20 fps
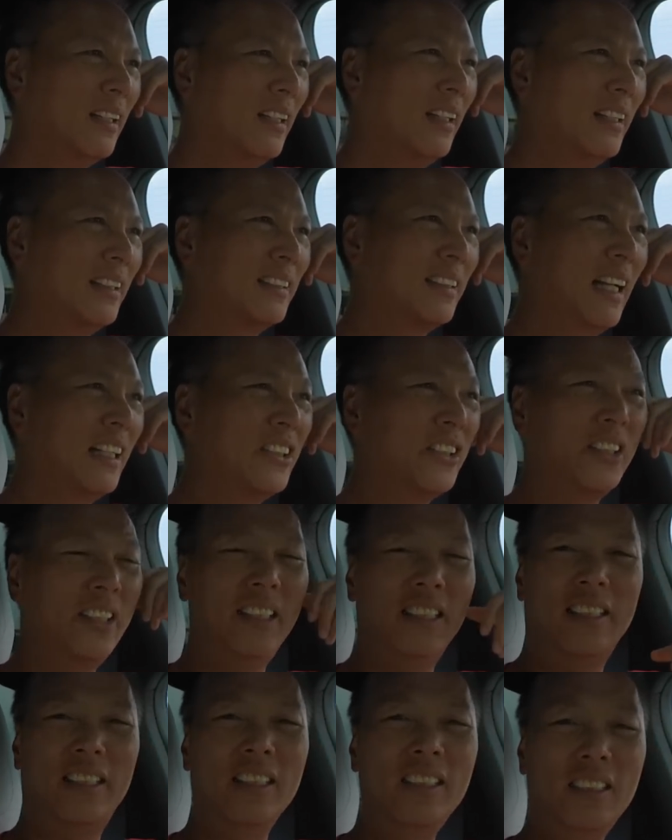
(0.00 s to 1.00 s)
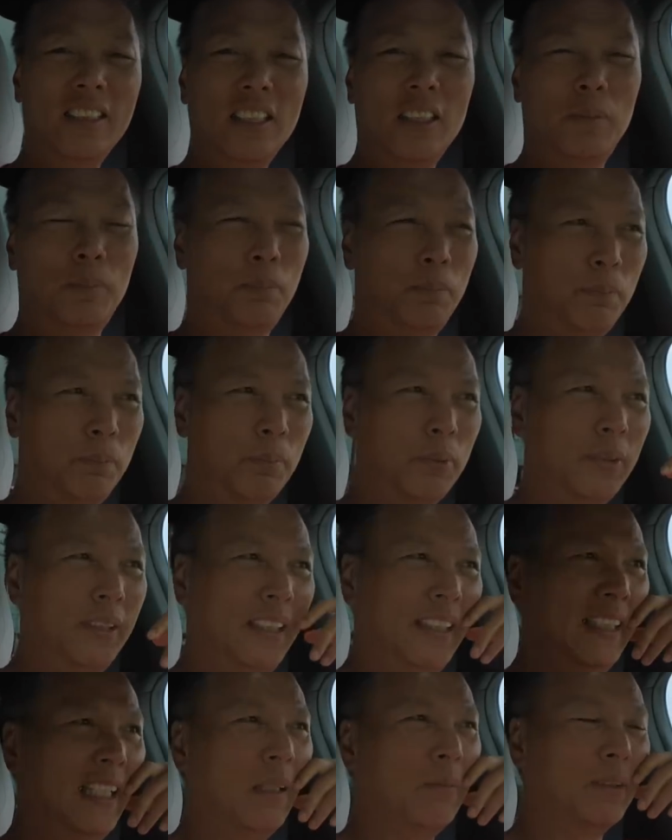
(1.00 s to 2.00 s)
it's actually this is
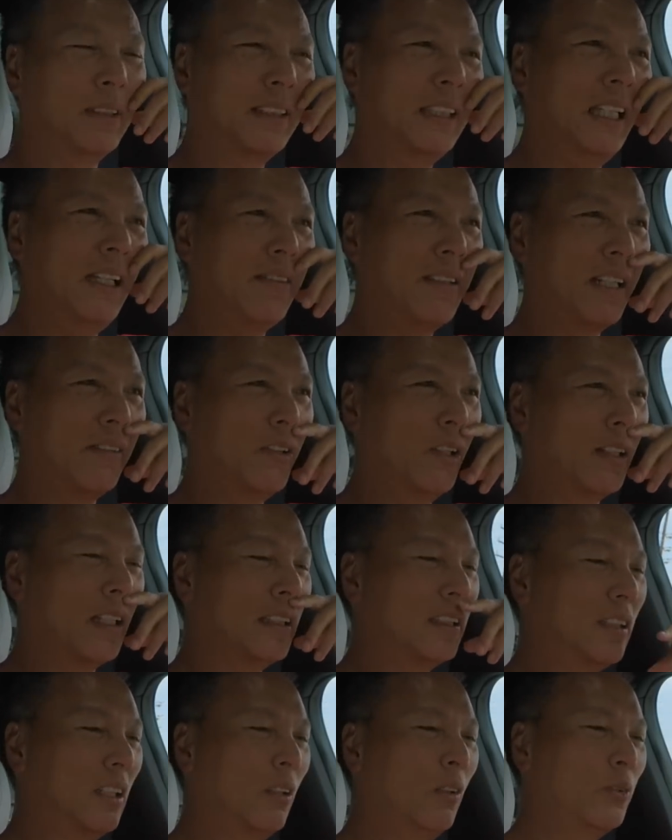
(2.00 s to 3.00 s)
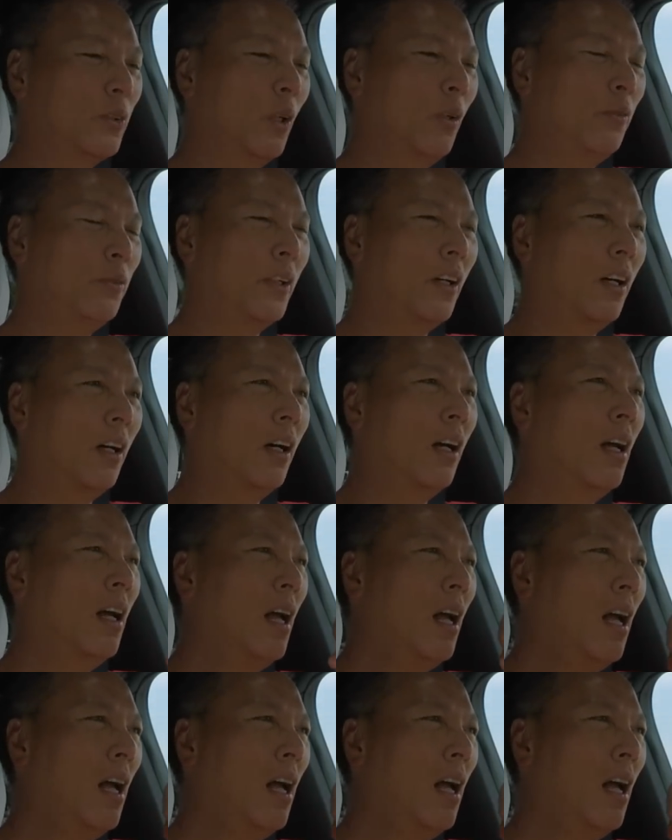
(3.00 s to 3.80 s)
pretty damn safe because you look at so far,